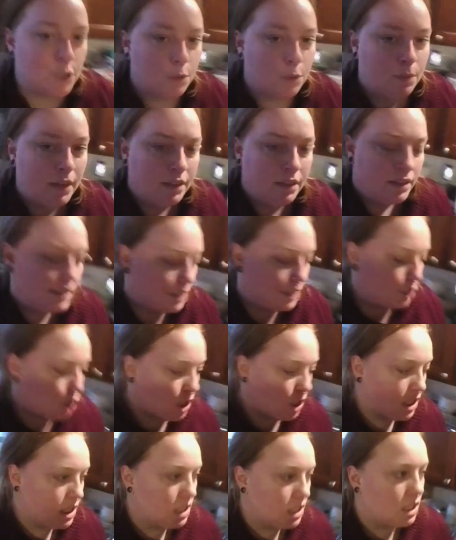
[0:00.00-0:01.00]
Don't mind the
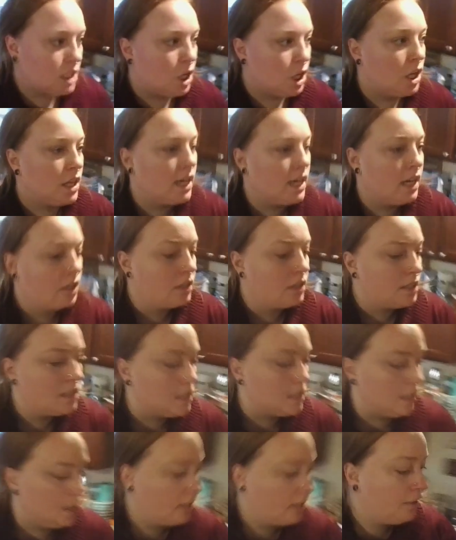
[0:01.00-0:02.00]
dishes and all that good
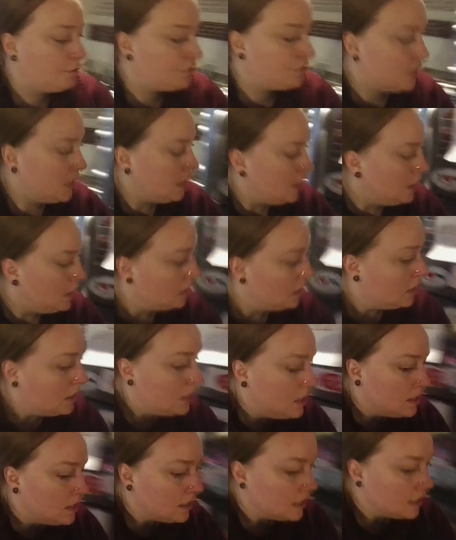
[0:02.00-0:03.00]
stuff.
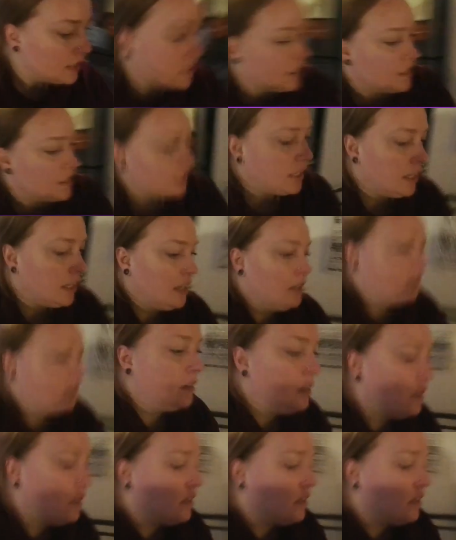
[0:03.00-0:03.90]
Let's see.